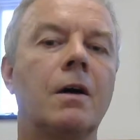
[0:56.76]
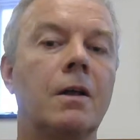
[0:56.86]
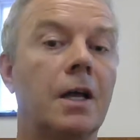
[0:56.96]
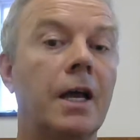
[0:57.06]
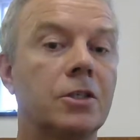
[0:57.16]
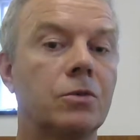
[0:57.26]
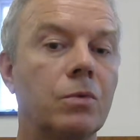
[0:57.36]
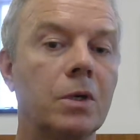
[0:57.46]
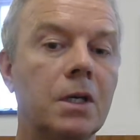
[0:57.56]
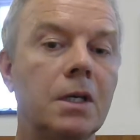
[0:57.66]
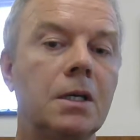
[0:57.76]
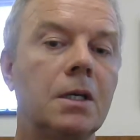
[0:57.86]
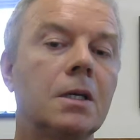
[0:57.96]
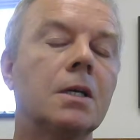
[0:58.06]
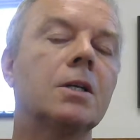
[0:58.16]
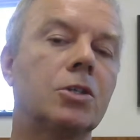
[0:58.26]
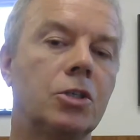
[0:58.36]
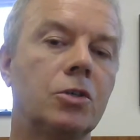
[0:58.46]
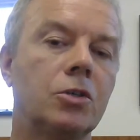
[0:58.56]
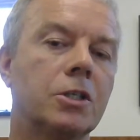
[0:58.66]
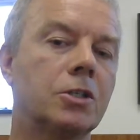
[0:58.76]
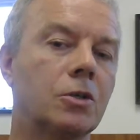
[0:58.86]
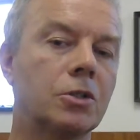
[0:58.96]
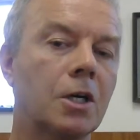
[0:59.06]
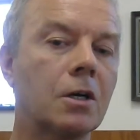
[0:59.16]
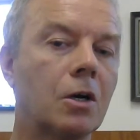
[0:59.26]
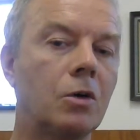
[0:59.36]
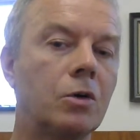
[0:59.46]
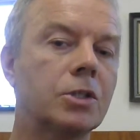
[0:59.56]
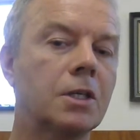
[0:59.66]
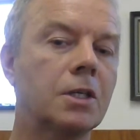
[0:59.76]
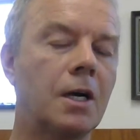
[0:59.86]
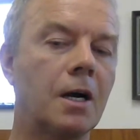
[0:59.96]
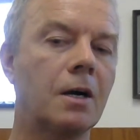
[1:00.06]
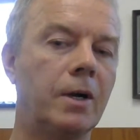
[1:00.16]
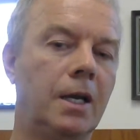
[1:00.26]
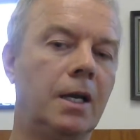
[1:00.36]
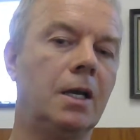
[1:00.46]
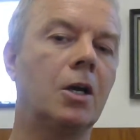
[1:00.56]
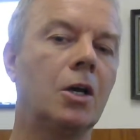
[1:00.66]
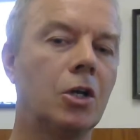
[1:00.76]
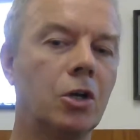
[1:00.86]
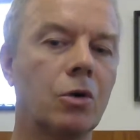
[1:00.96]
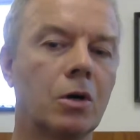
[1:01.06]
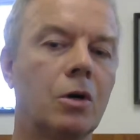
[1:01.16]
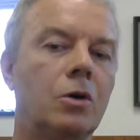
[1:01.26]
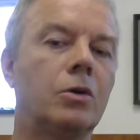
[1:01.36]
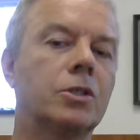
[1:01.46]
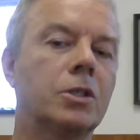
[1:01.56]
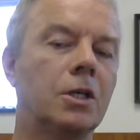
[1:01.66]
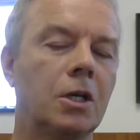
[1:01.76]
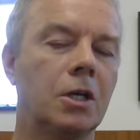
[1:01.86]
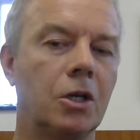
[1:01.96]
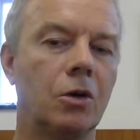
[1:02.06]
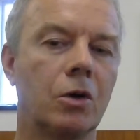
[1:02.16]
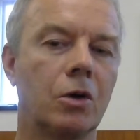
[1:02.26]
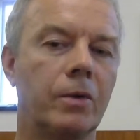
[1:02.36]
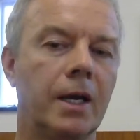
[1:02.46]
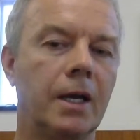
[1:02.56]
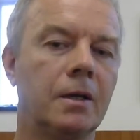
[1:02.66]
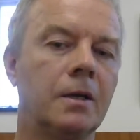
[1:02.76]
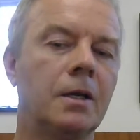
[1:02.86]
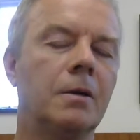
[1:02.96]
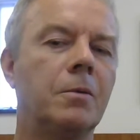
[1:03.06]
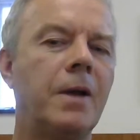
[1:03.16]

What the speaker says: as we choose it. So it's our goals, our way, your goals, your way. But back